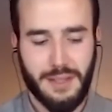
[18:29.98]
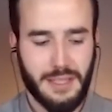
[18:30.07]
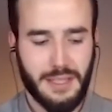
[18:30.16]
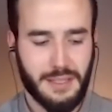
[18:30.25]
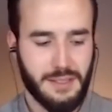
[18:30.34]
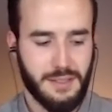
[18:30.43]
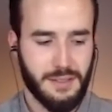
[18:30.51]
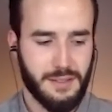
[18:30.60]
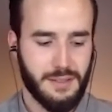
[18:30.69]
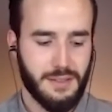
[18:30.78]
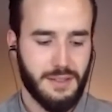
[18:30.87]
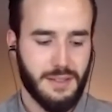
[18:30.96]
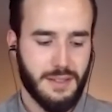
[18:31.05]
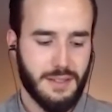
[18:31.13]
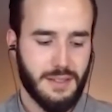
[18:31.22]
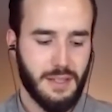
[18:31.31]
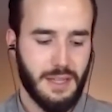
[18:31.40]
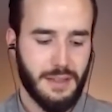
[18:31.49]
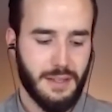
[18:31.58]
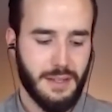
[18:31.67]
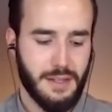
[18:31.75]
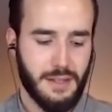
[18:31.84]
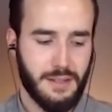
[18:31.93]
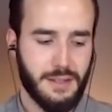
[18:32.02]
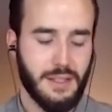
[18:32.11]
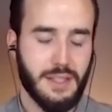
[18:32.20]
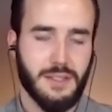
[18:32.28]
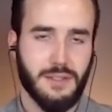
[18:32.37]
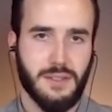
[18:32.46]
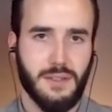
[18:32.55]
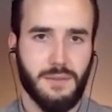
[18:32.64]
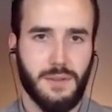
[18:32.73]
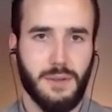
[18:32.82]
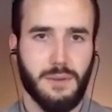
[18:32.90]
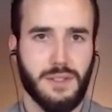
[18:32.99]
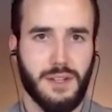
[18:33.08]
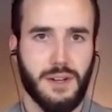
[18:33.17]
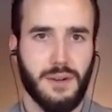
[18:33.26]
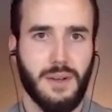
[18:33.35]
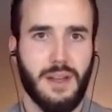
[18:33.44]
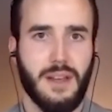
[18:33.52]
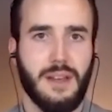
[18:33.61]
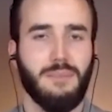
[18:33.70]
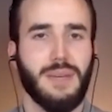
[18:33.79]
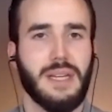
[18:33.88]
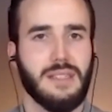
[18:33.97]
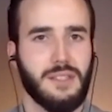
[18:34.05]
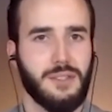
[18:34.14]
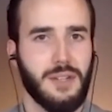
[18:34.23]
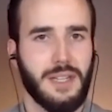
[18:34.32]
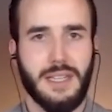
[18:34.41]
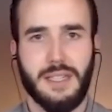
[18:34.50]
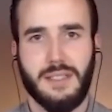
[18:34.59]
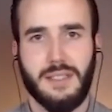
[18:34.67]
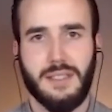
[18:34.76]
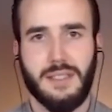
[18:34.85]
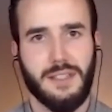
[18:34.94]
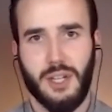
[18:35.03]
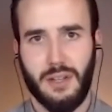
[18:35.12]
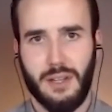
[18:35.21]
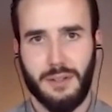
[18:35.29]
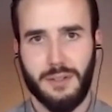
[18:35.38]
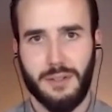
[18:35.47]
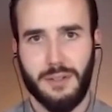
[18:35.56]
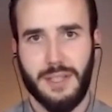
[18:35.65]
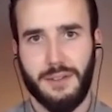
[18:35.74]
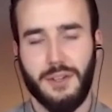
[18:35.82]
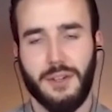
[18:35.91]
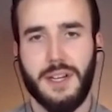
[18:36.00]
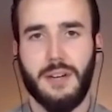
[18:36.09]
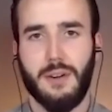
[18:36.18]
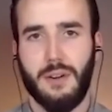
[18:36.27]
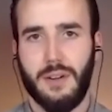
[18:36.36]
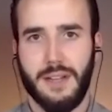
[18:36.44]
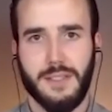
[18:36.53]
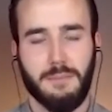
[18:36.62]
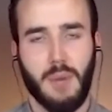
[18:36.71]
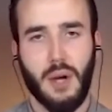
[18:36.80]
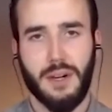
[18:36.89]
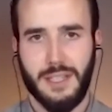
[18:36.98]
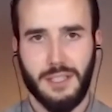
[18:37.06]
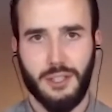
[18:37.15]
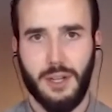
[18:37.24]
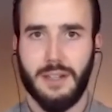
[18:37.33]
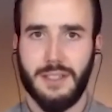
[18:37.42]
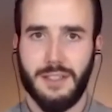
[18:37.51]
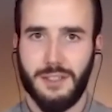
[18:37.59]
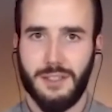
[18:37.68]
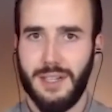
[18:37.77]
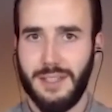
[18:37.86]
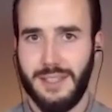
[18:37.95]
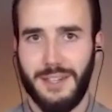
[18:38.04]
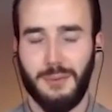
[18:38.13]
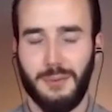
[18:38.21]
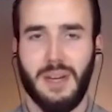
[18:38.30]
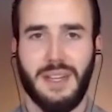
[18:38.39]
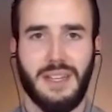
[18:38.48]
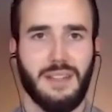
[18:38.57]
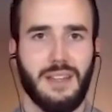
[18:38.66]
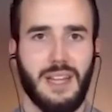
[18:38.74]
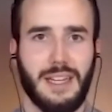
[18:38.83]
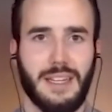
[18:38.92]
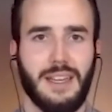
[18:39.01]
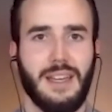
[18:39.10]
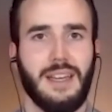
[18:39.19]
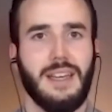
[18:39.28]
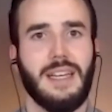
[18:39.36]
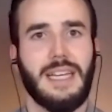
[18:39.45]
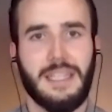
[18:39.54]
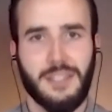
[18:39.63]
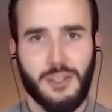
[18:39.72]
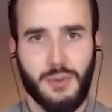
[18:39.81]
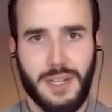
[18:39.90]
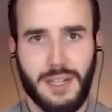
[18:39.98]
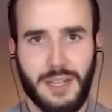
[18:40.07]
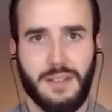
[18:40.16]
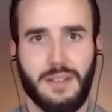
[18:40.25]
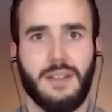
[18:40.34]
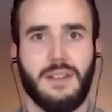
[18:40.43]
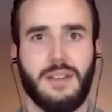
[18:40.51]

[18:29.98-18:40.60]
great things to let the listeners and the viewers know, because it's tricky. It's a jungle out there. You're going to hear all kinds of marketing jargon to try to take your money, like heat treated,